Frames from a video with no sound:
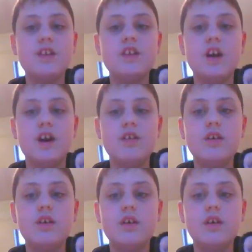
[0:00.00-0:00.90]
video,
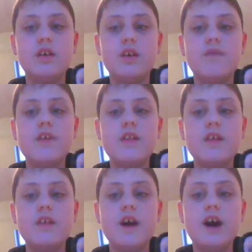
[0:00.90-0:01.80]

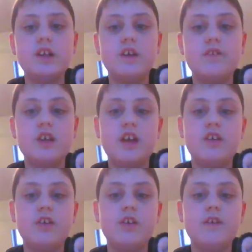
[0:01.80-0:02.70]
Vincent Archer
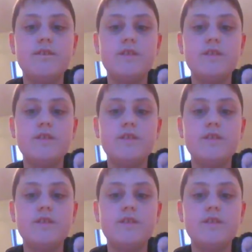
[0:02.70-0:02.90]
channel.